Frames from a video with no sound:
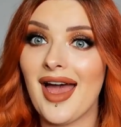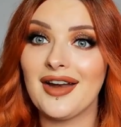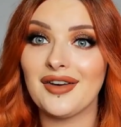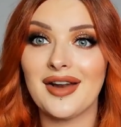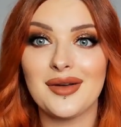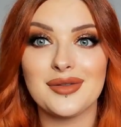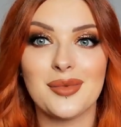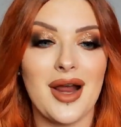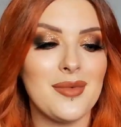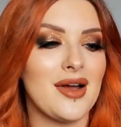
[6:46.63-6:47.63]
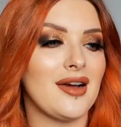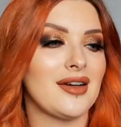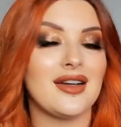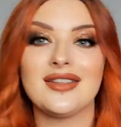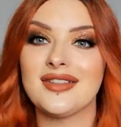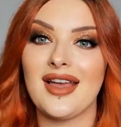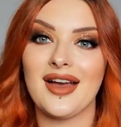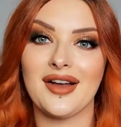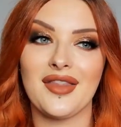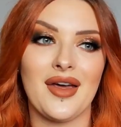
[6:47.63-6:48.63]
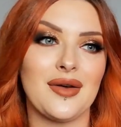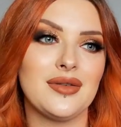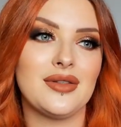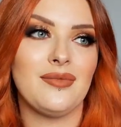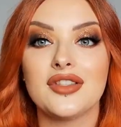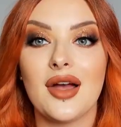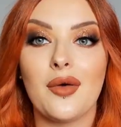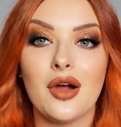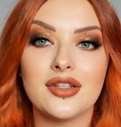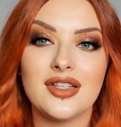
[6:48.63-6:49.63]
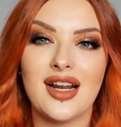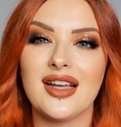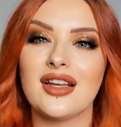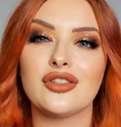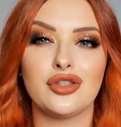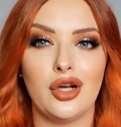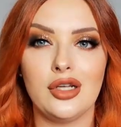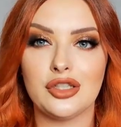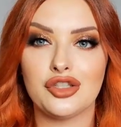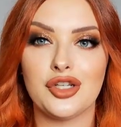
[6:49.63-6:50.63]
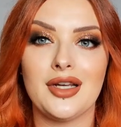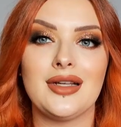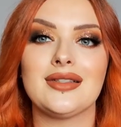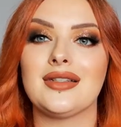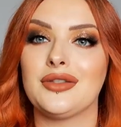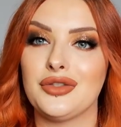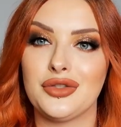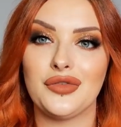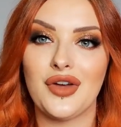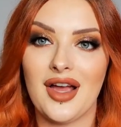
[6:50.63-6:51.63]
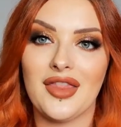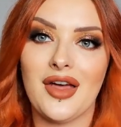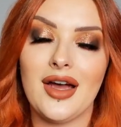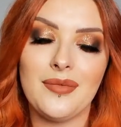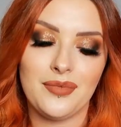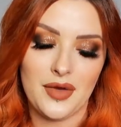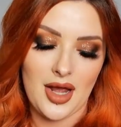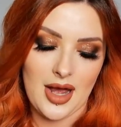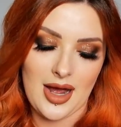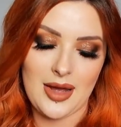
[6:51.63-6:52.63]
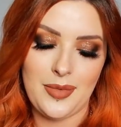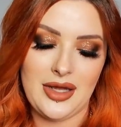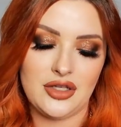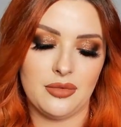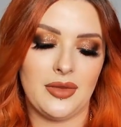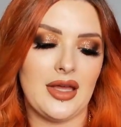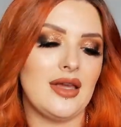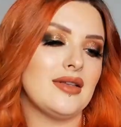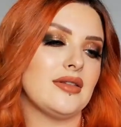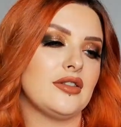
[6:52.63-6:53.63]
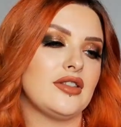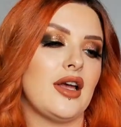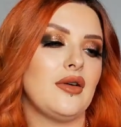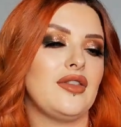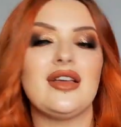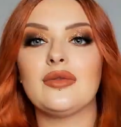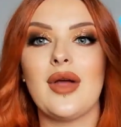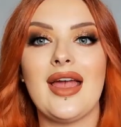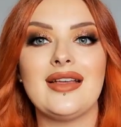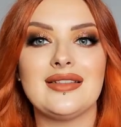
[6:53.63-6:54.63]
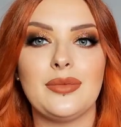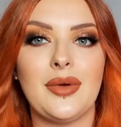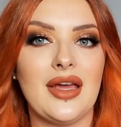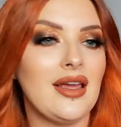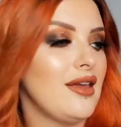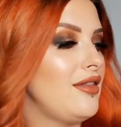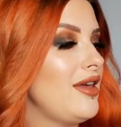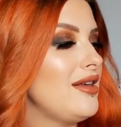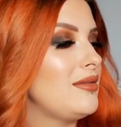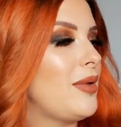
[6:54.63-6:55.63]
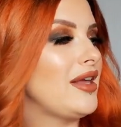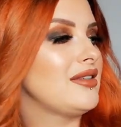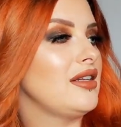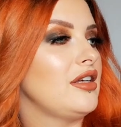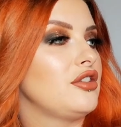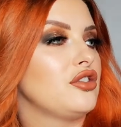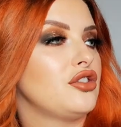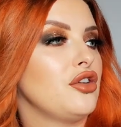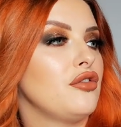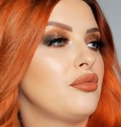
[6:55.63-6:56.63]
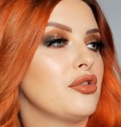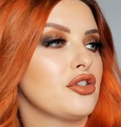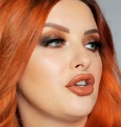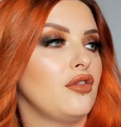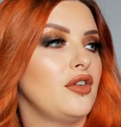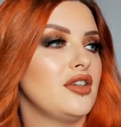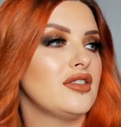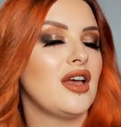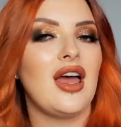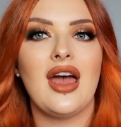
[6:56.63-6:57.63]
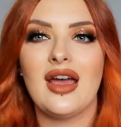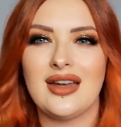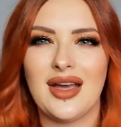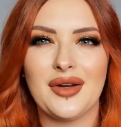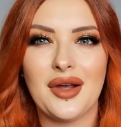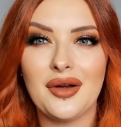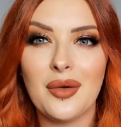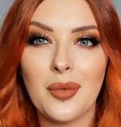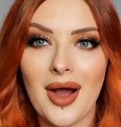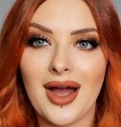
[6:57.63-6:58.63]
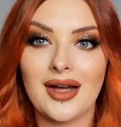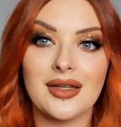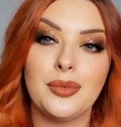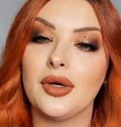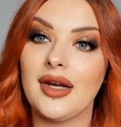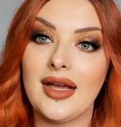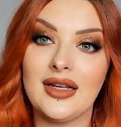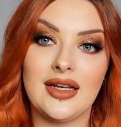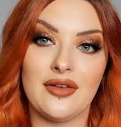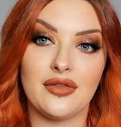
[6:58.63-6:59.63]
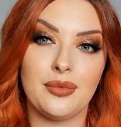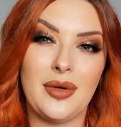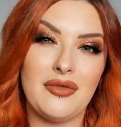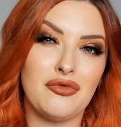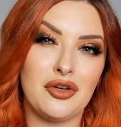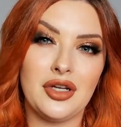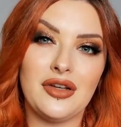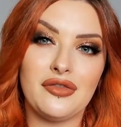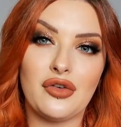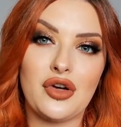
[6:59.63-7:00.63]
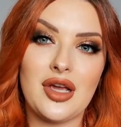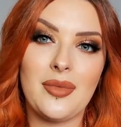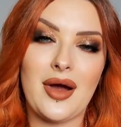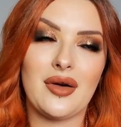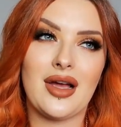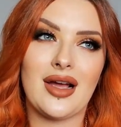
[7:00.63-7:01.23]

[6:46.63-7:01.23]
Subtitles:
head on down to Primark. So yeah, got those. So onto like toiletries and stuff like that, I picked up these. So these were 80p. These basically are just toothbrush covers. Now I don't know why, but lately I've been really funny about